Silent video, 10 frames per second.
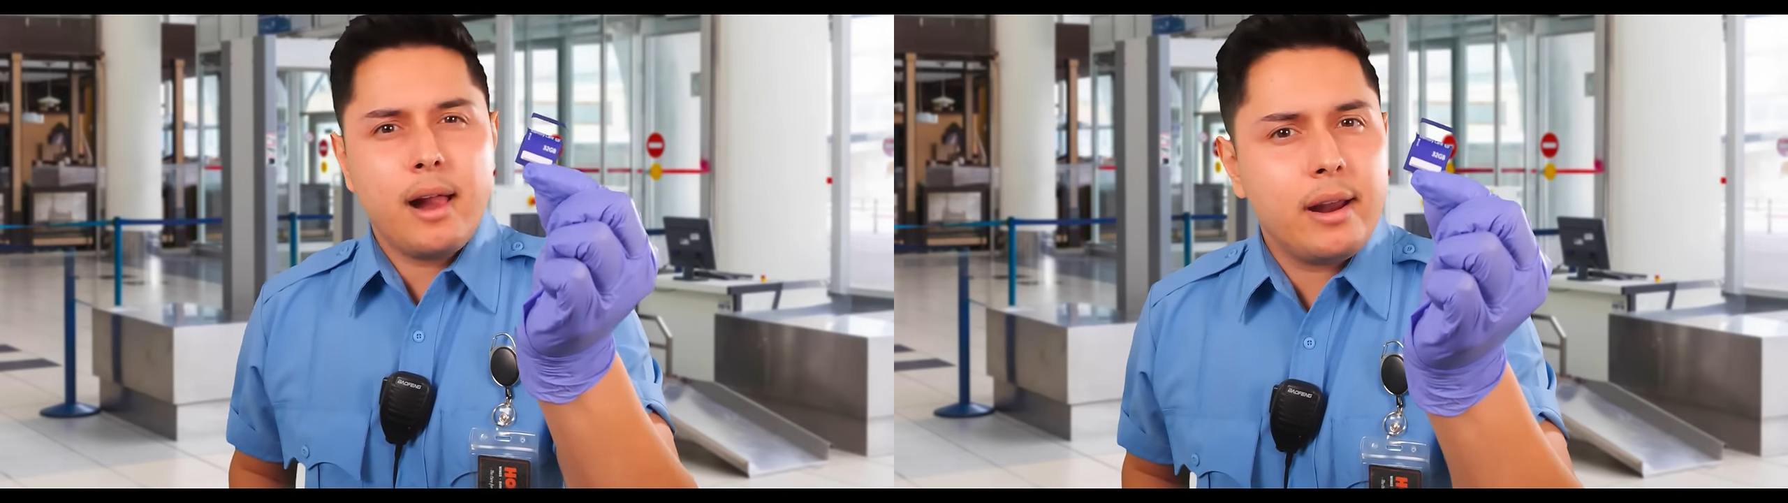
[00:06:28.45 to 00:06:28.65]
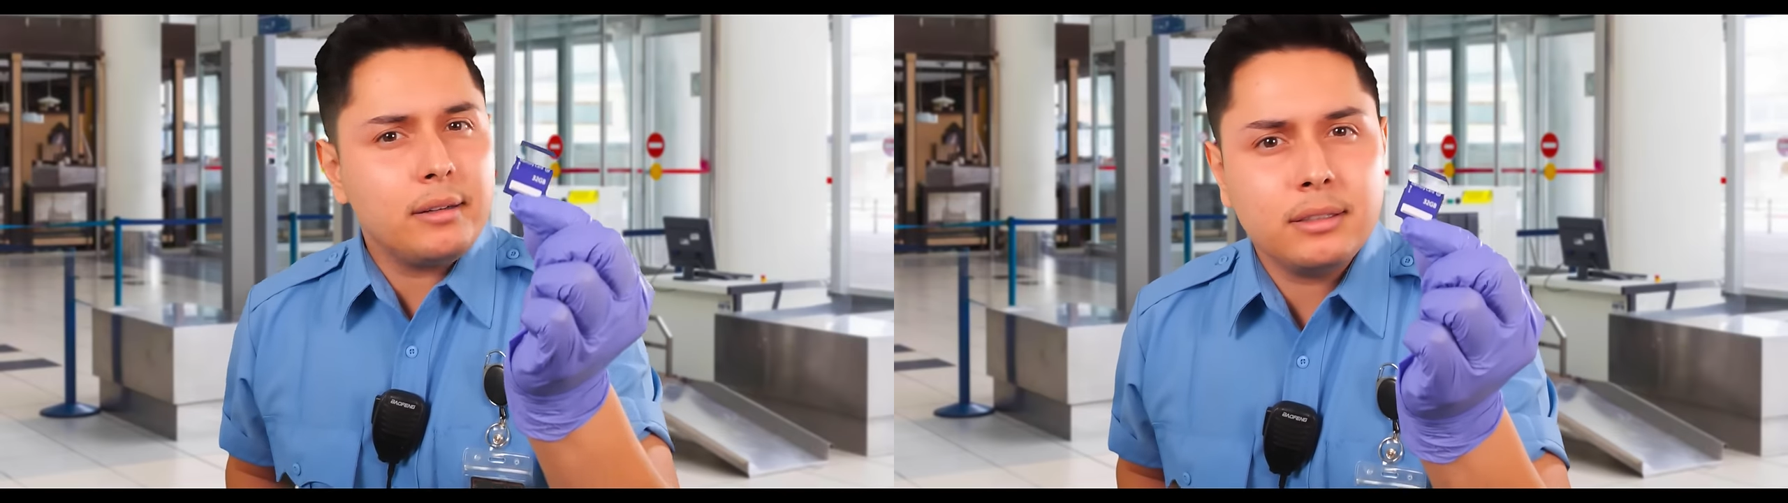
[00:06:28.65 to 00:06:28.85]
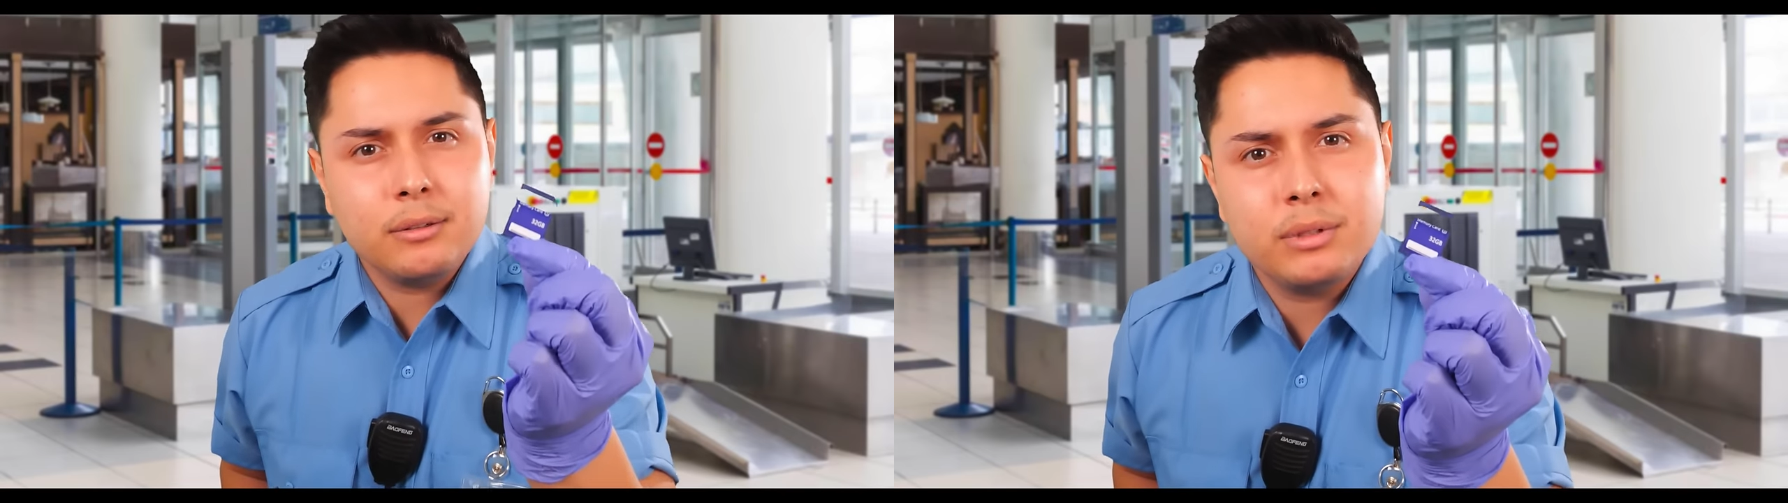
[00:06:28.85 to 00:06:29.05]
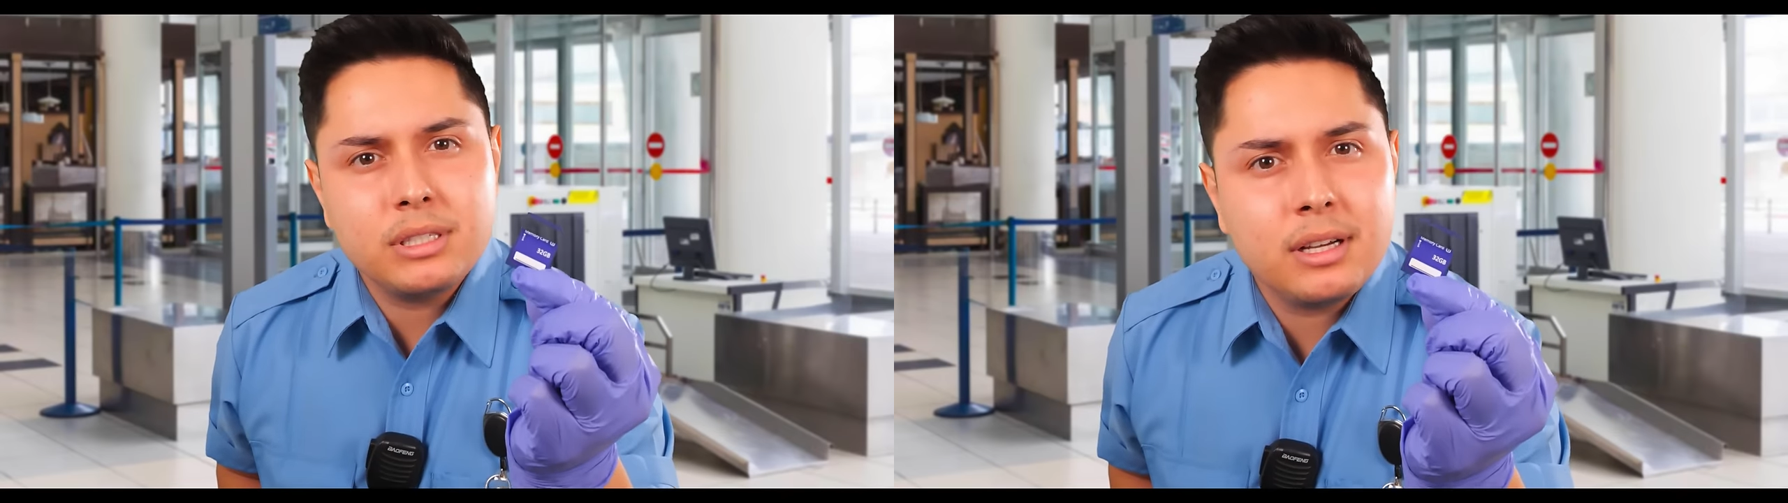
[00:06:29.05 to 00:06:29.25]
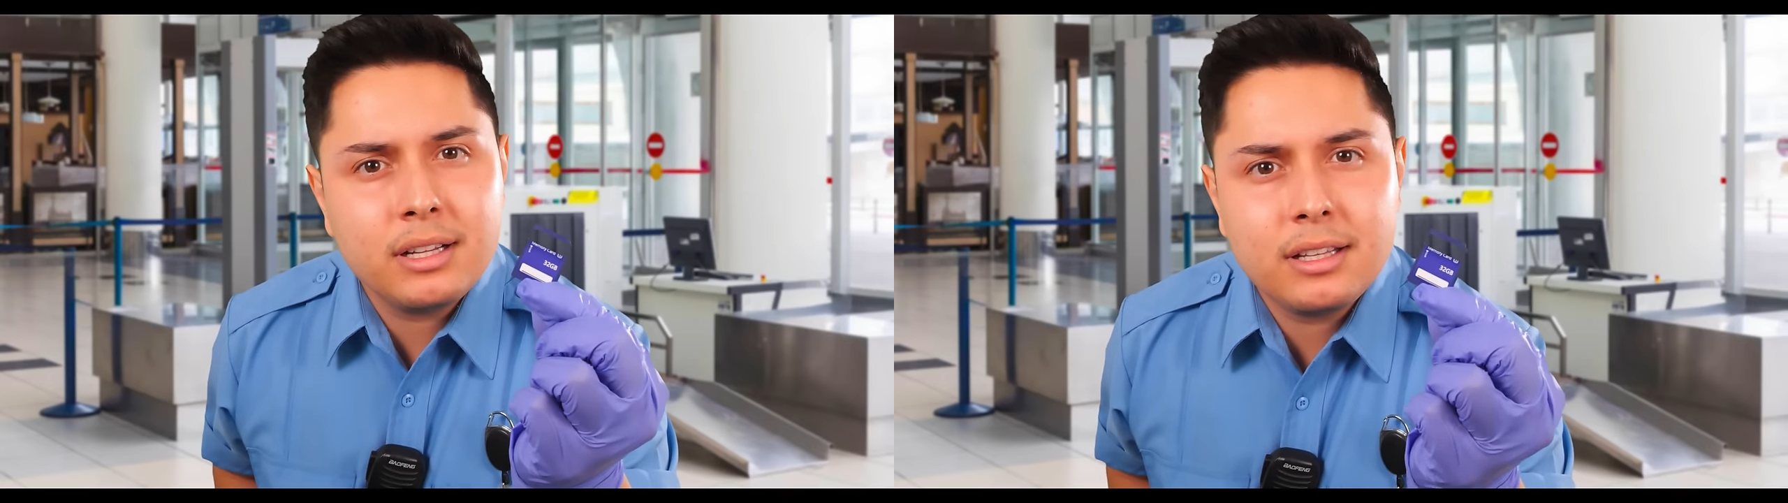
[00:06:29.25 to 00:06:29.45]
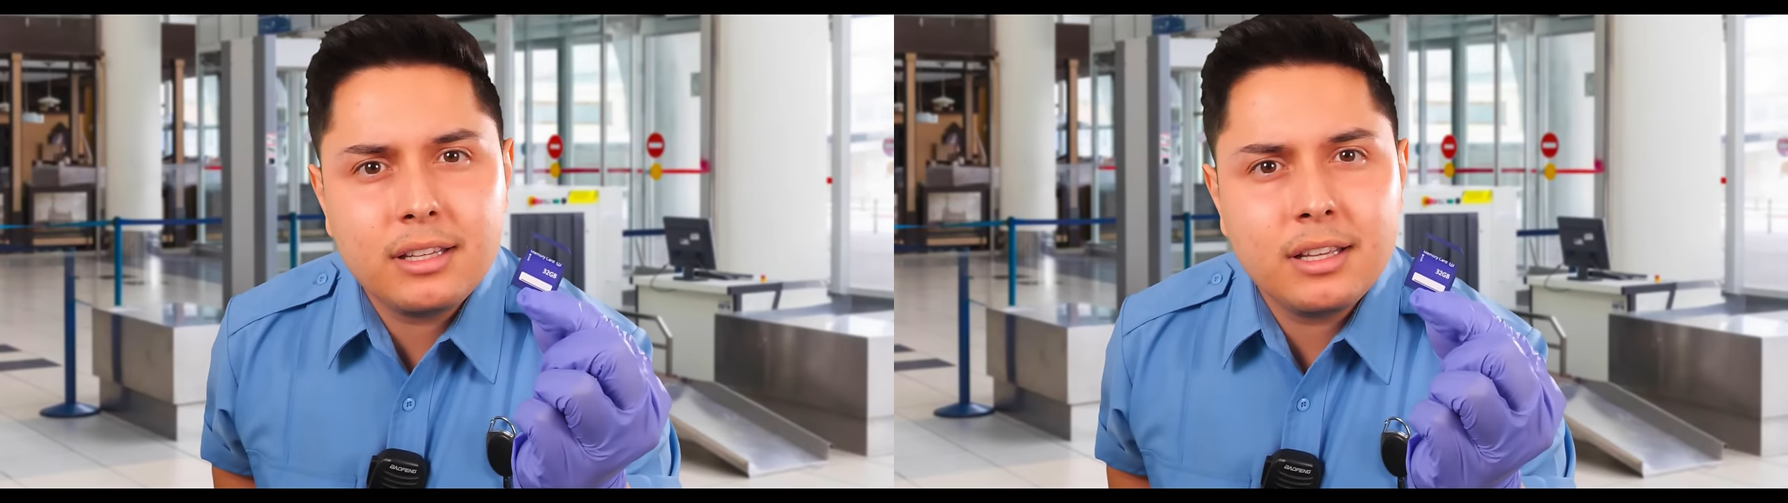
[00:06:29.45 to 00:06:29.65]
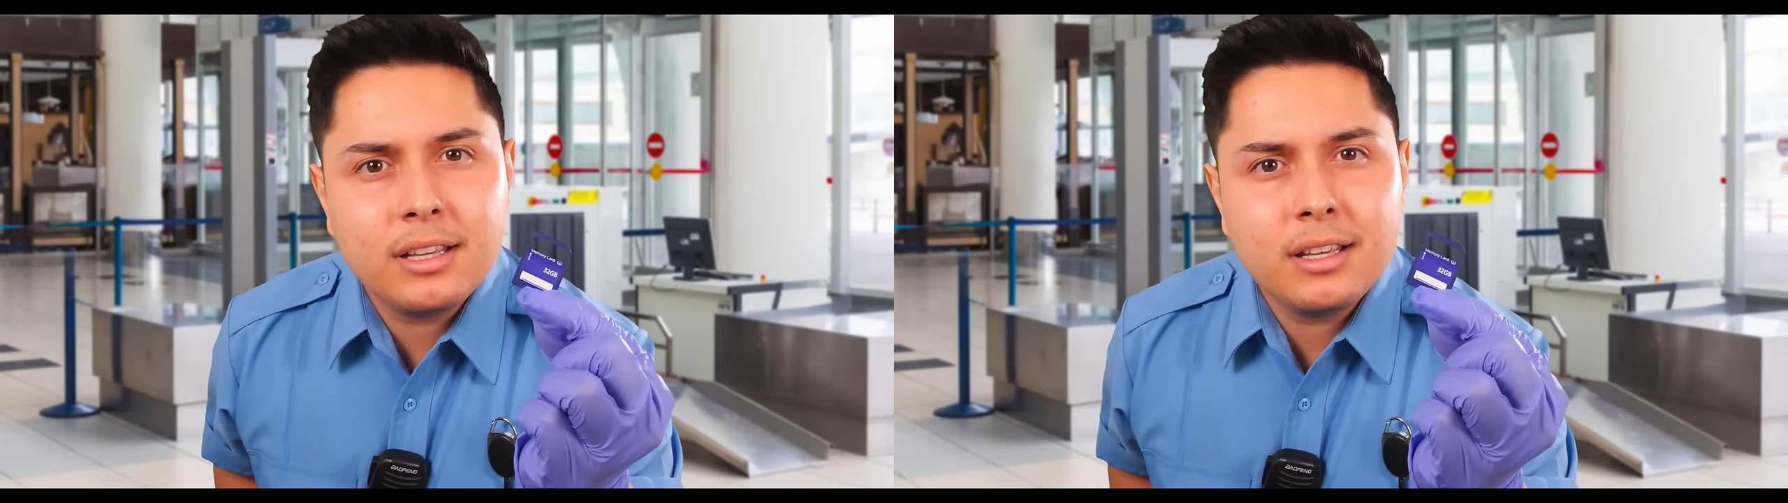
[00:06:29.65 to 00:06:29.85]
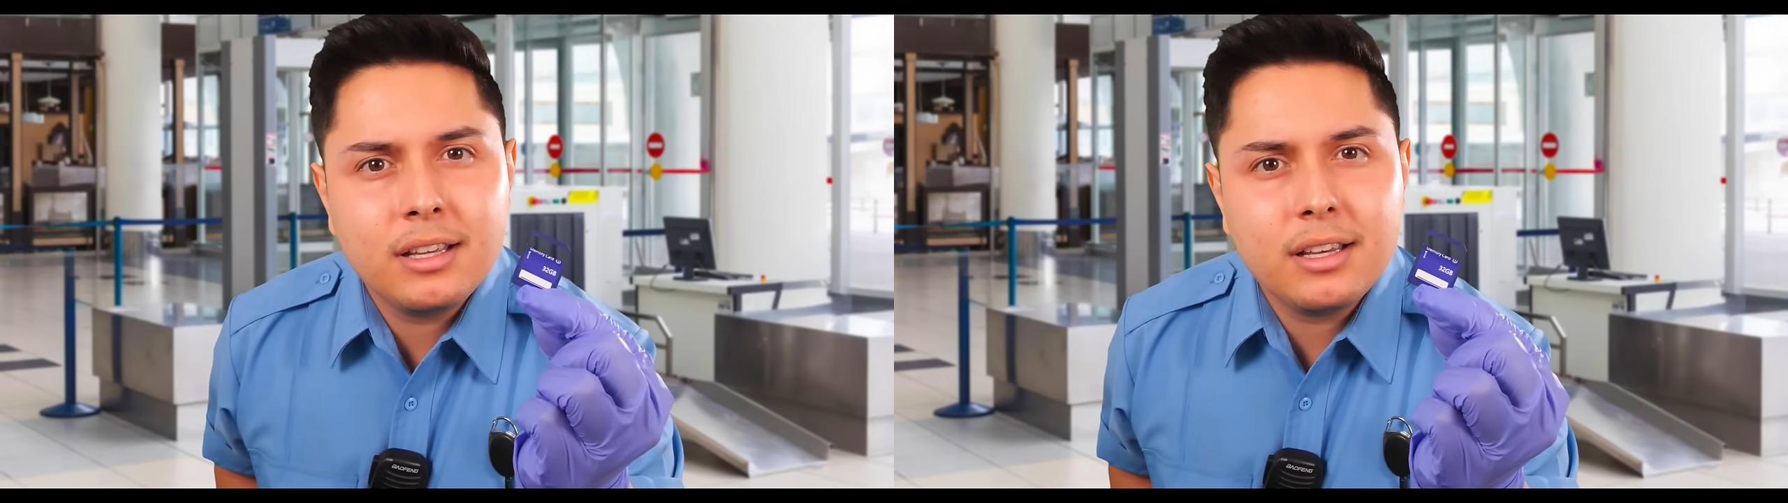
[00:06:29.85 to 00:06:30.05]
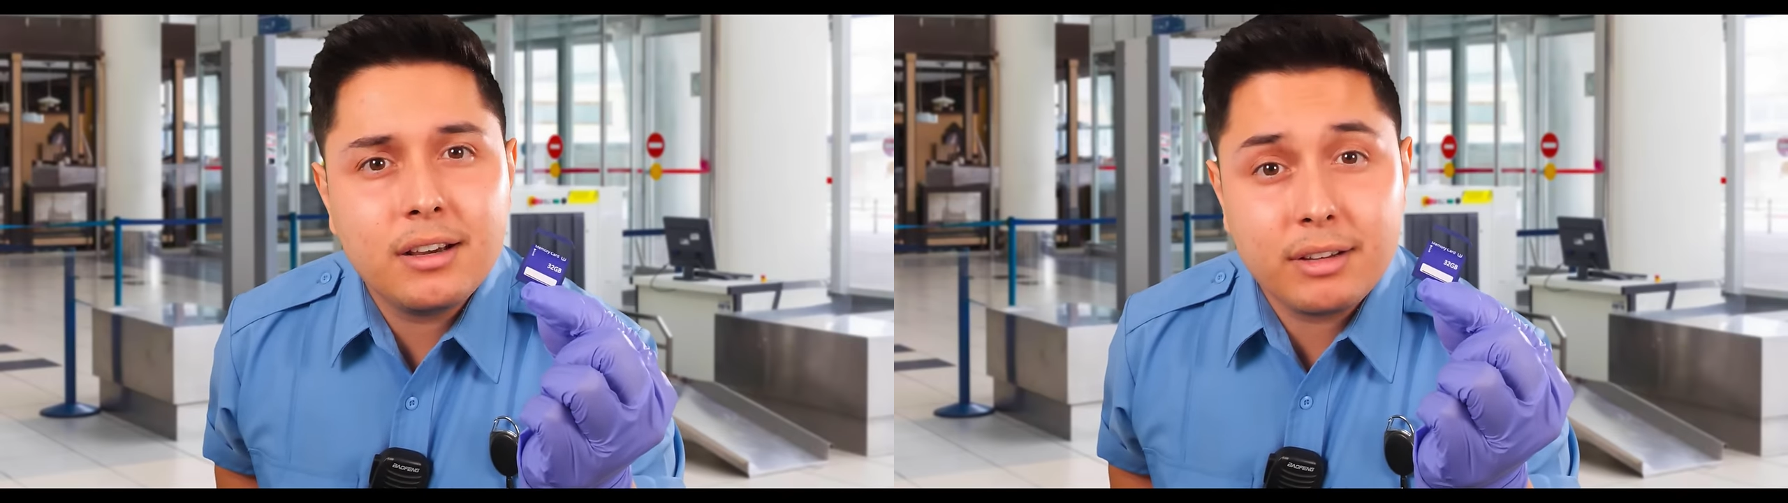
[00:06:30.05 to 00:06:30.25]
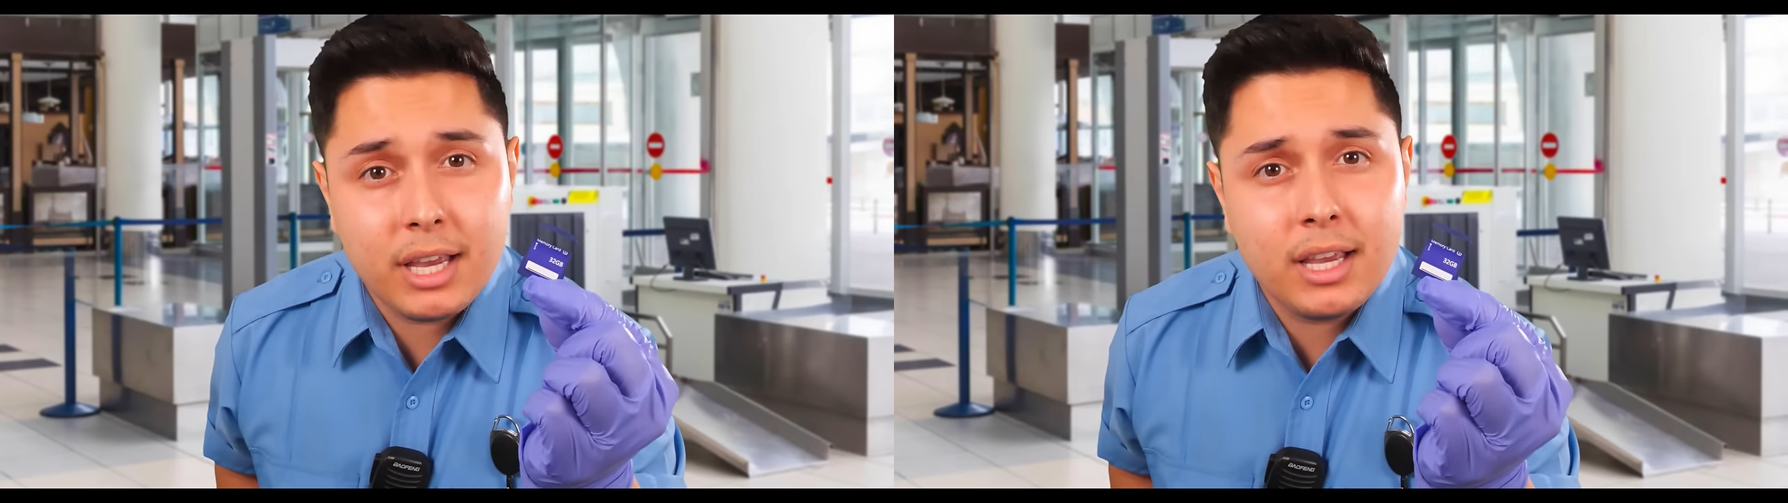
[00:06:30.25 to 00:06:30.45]
I don't know what's on it.
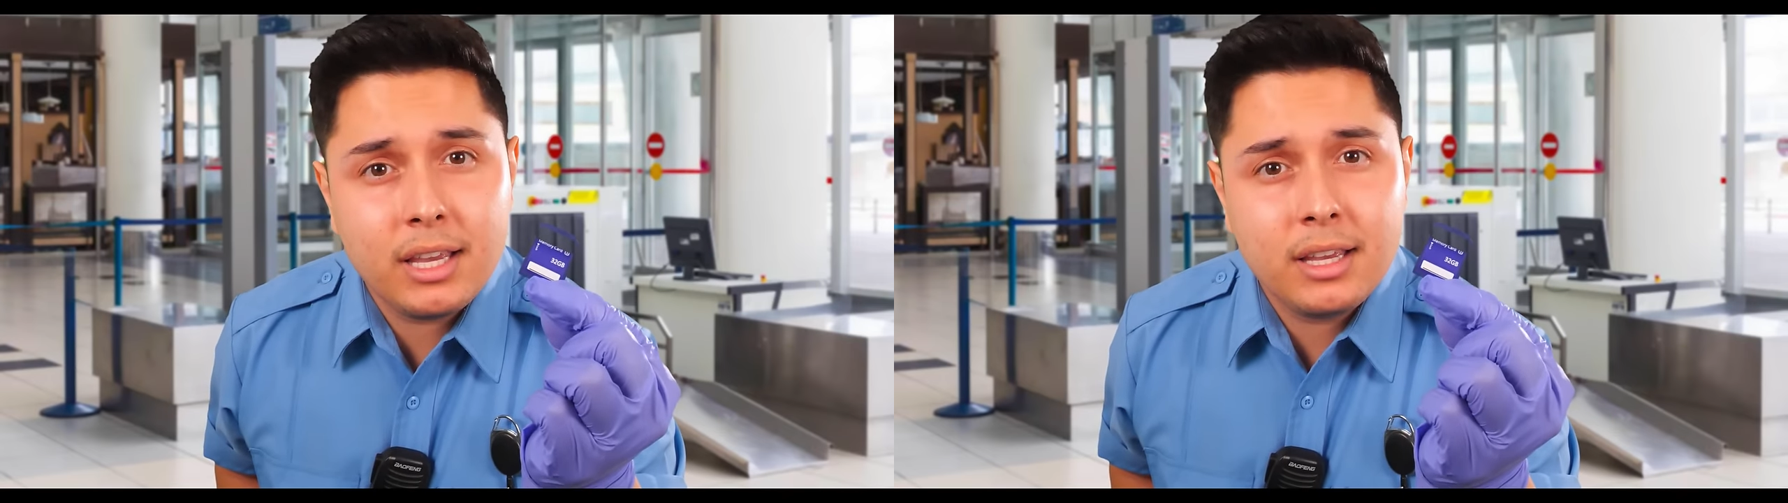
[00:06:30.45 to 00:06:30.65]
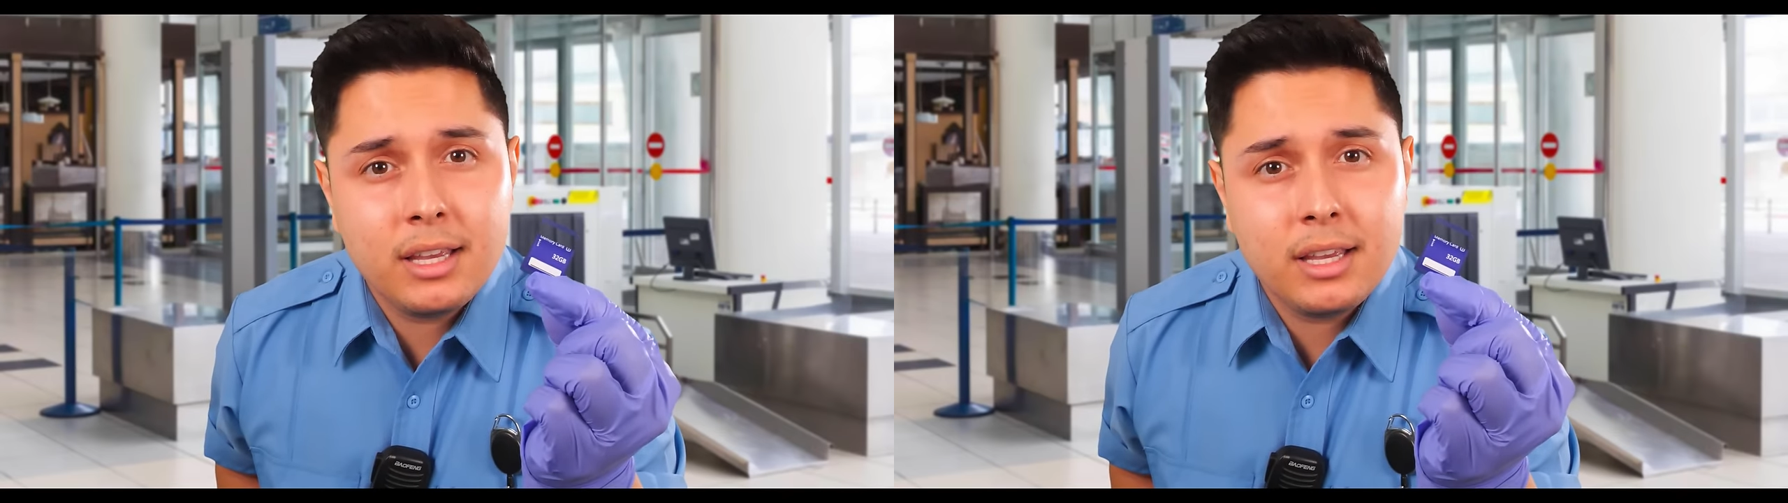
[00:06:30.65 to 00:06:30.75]
Okay?